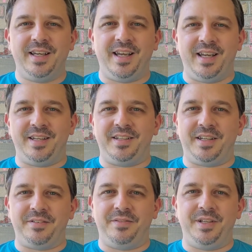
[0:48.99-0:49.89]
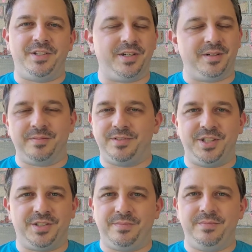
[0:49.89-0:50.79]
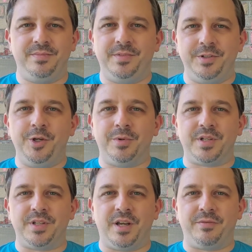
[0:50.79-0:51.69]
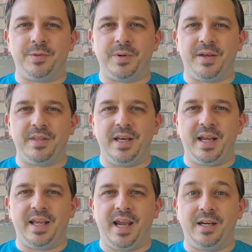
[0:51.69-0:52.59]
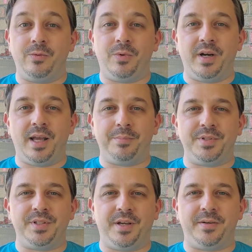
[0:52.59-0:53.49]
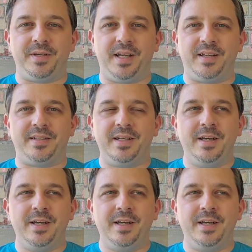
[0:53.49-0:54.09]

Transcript: and feature just numerous stuff throughout the decade in one episode, and